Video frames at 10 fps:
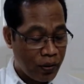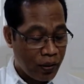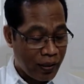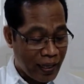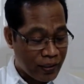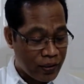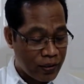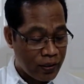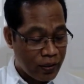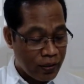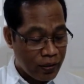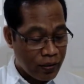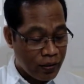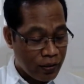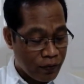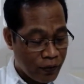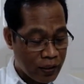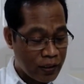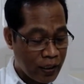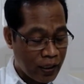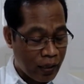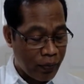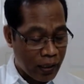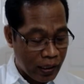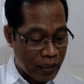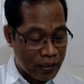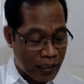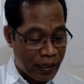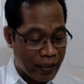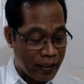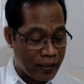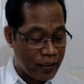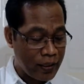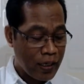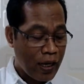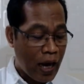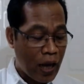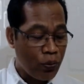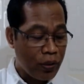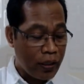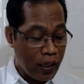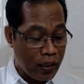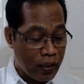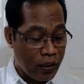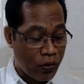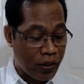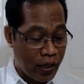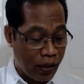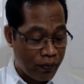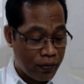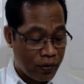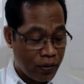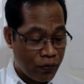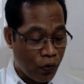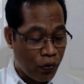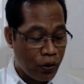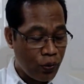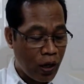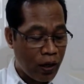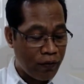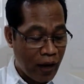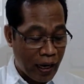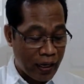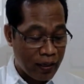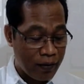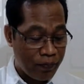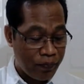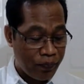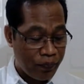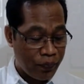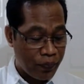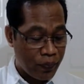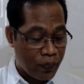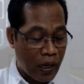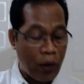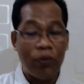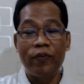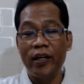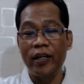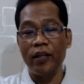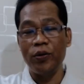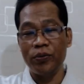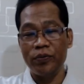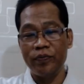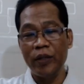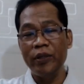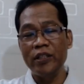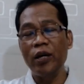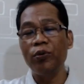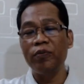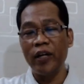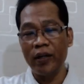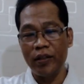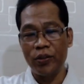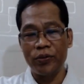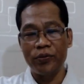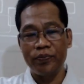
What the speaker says: Last line here it says, I will dig your grave, for you are vile. I will bury you. That means I will bury you.